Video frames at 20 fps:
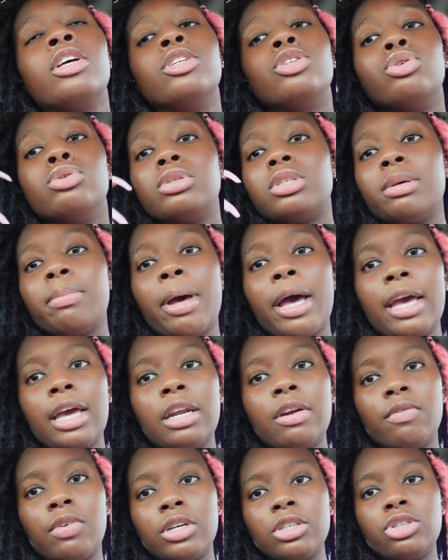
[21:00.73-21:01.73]
due to my
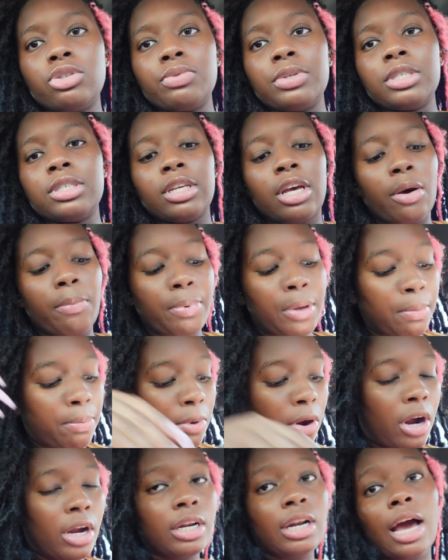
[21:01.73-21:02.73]
anniversary sale,
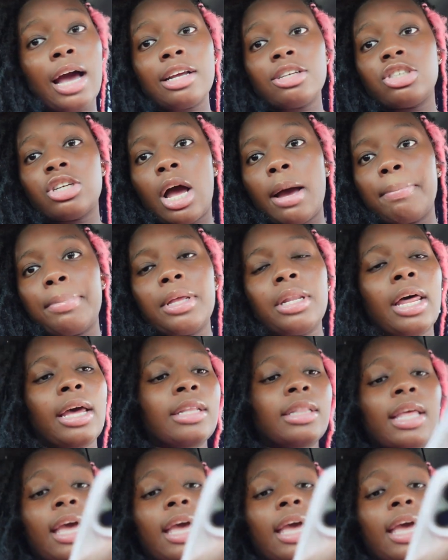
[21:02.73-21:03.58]
people are not shopping like